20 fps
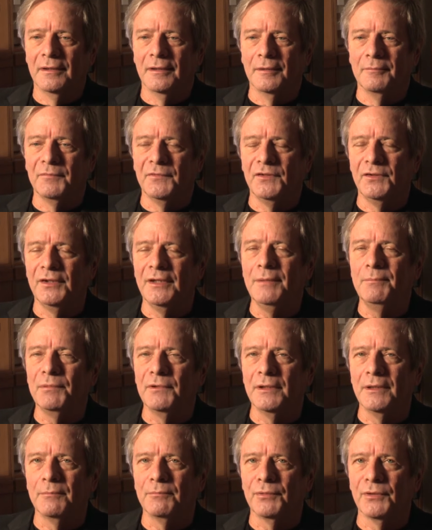I'm
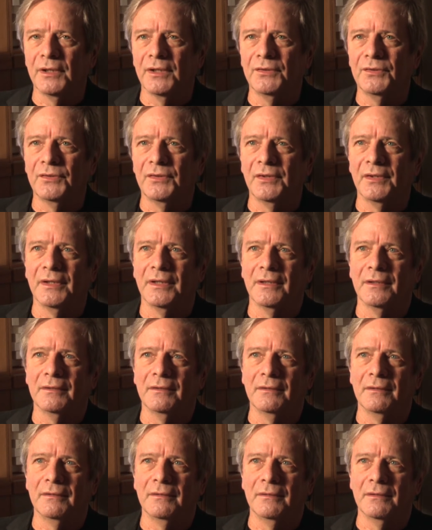deeply impressed that
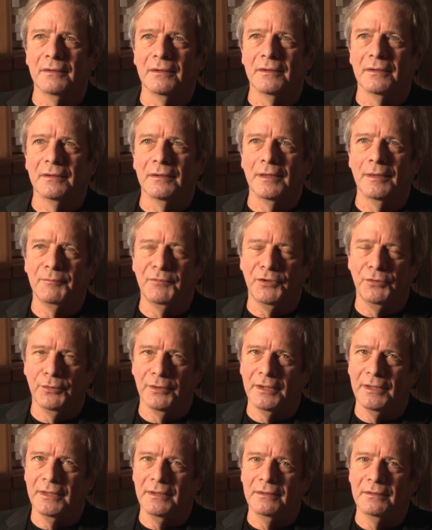uh,
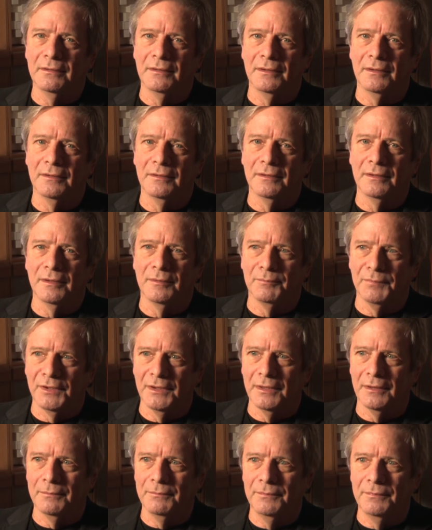MQA and, and
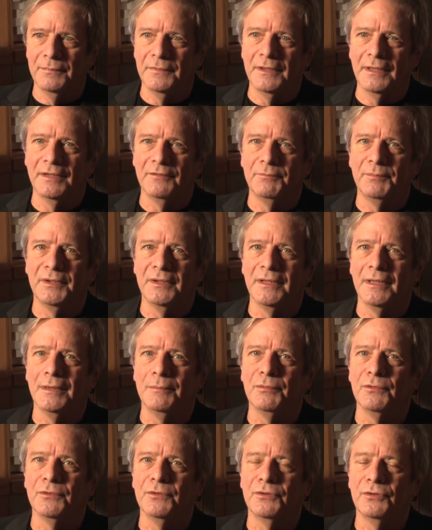Bob have been
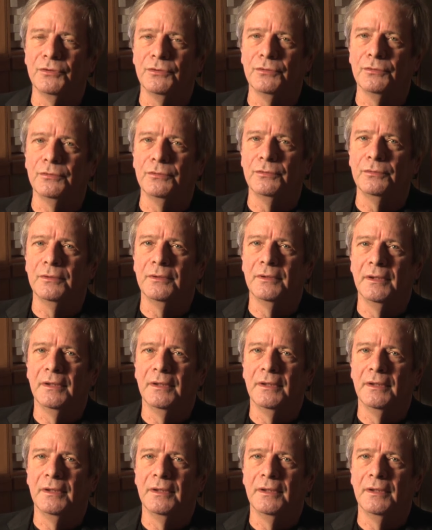able to